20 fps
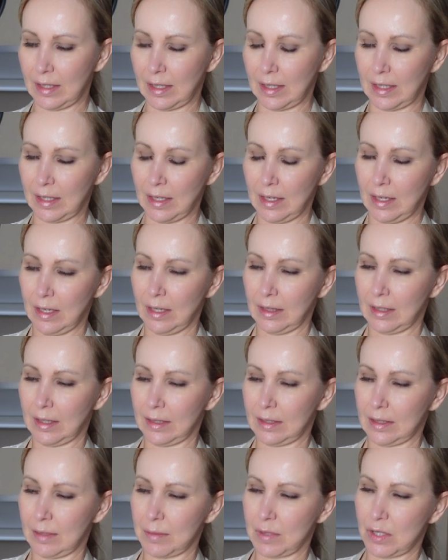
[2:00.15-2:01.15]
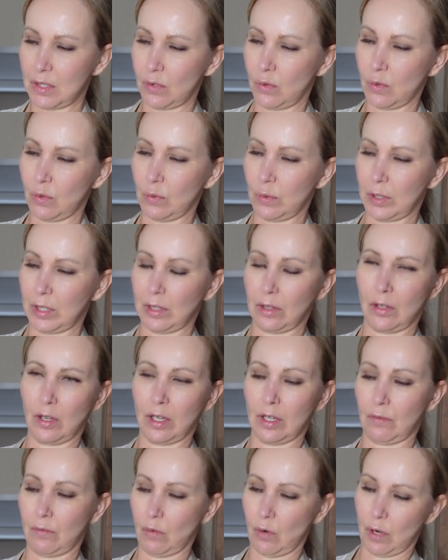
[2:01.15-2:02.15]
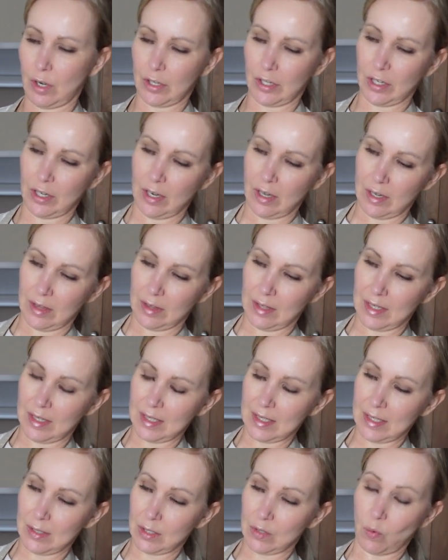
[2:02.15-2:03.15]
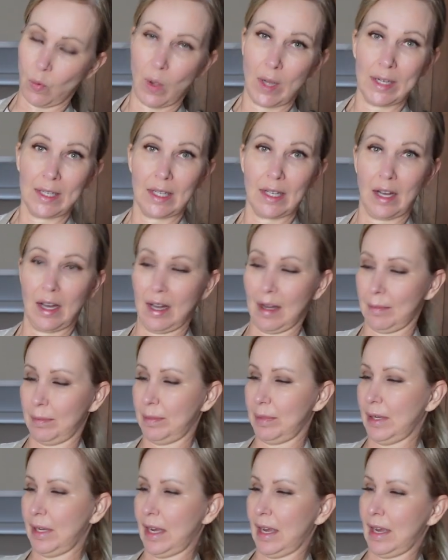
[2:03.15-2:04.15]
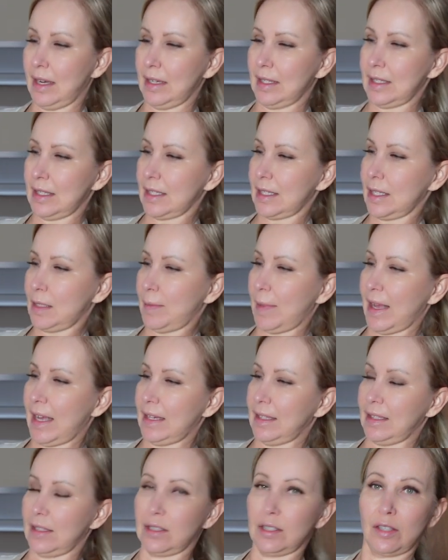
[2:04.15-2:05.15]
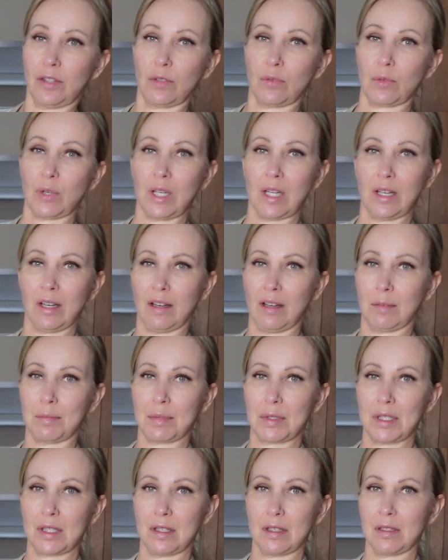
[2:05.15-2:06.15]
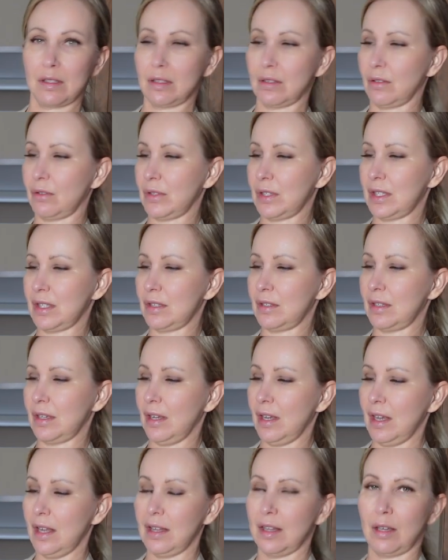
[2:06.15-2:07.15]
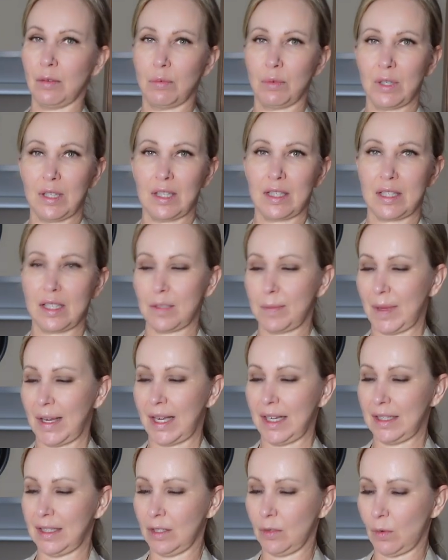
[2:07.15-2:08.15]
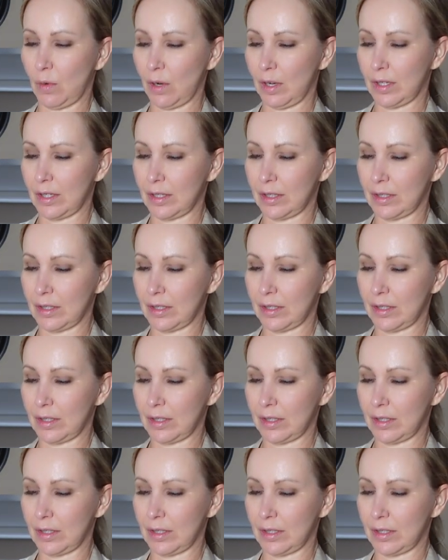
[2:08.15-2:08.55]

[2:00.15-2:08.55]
I let them soak with a lot of water. This is 1 cup and it's expanded to 3 cups. So they really expand in water.